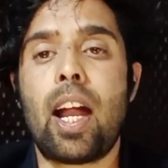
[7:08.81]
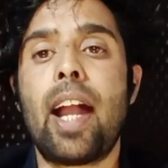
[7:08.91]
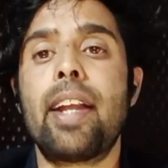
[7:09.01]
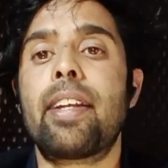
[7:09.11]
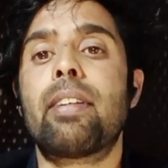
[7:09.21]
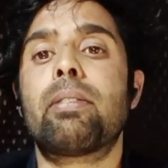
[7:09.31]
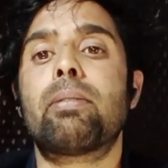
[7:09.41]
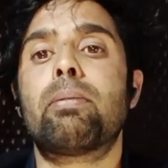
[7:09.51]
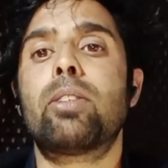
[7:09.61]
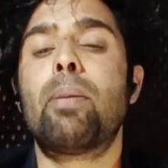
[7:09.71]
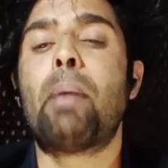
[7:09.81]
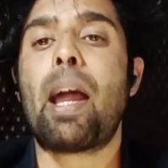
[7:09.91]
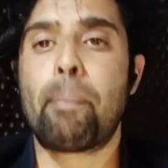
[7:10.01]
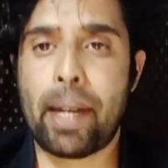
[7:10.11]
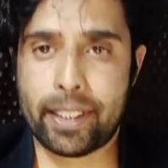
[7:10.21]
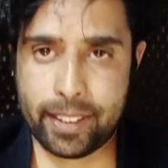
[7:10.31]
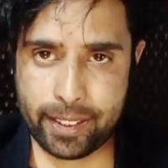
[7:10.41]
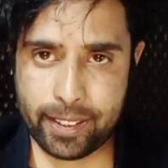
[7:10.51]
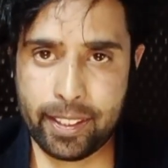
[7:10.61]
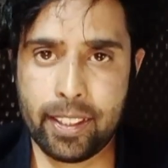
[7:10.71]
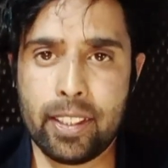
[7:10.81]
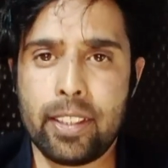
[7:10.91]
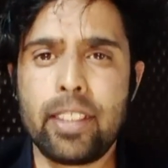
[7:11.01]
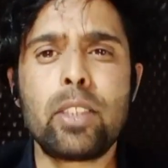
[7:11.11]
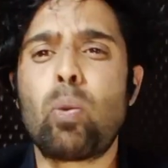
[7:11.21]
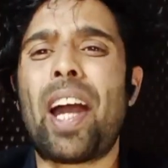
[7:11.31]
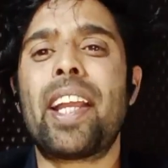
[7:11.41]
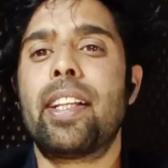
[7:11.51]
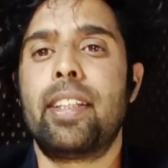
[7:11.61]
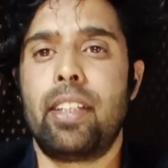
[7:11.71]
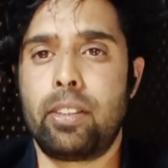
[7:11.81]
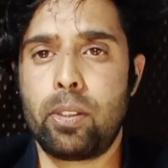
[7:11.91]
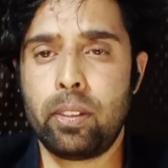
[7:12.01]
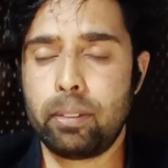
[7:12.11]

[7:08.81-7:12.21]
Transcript: and malpractices. This is viral there,